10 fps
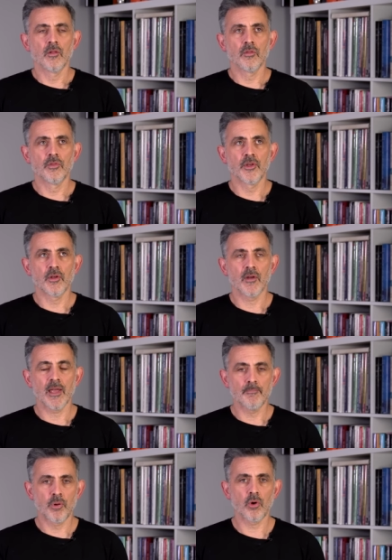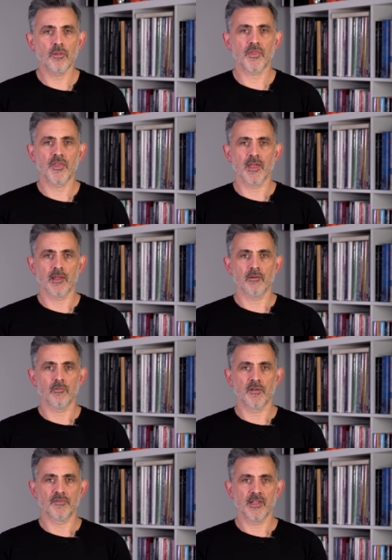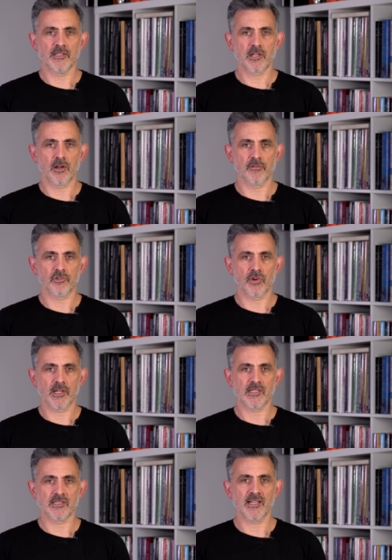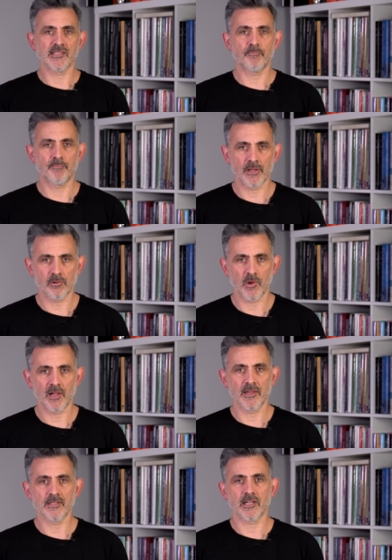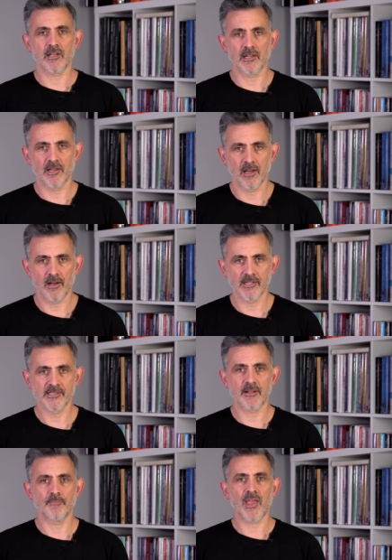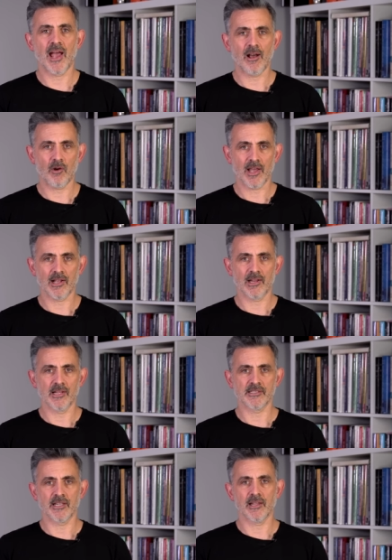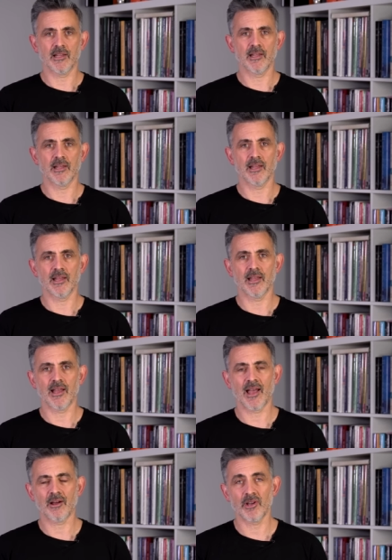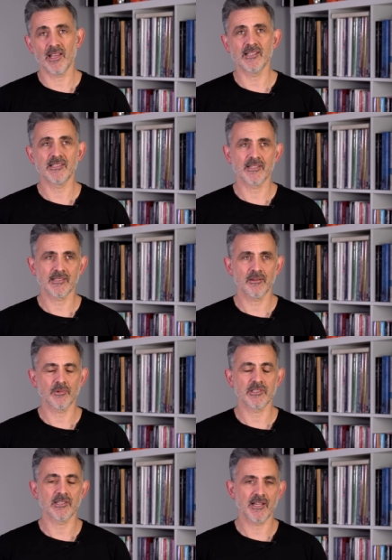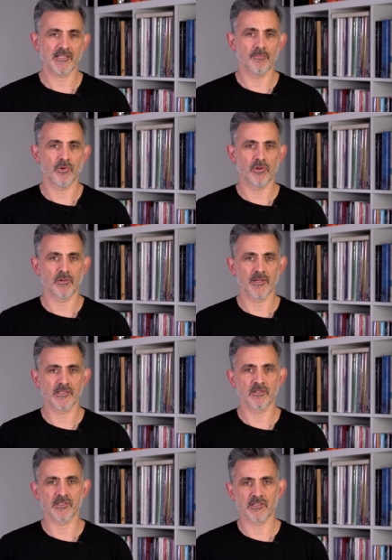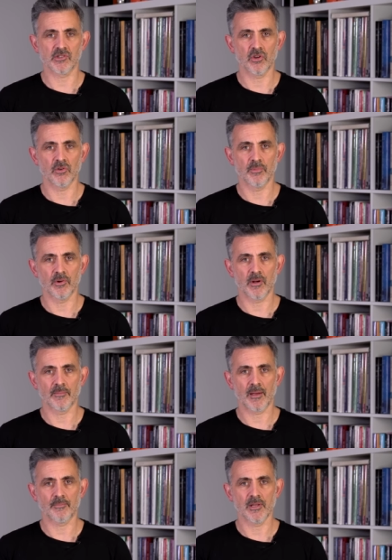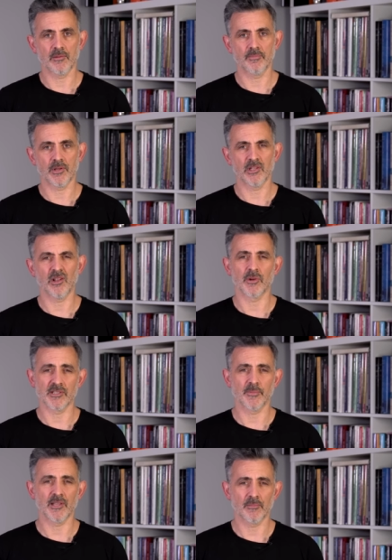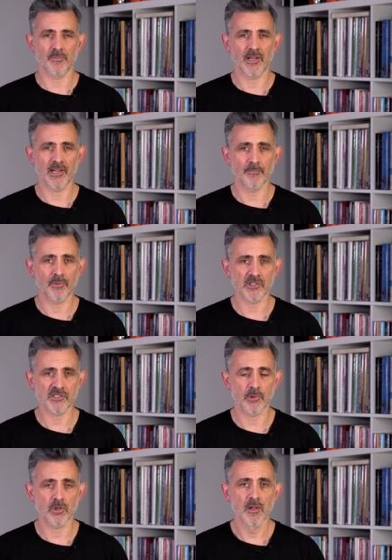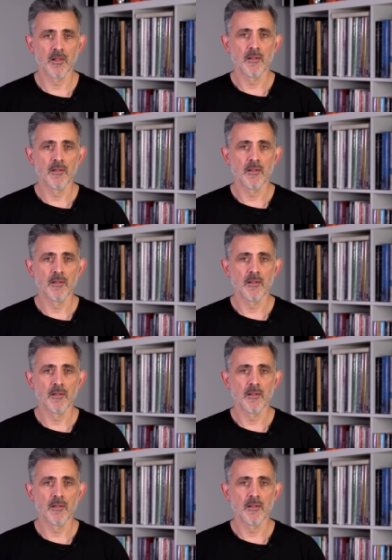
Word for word: The important thing with these kind of tricks is, is it built well? Is it going to last? How angly is it? how easy is it, which is less important to me, as long as it's doable, I'm happy, but you don't want it to be completely impossible.